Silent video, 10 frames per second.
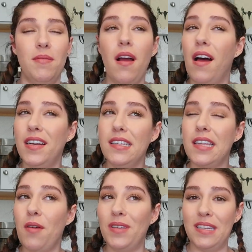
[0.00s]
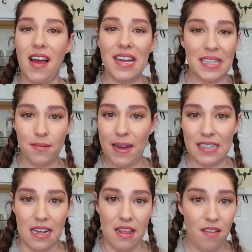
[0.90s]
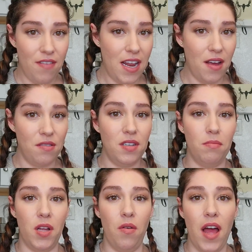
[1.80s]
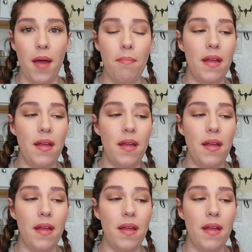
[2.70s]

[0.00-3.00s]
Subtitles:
be honest, I was not expecting the video to blow up.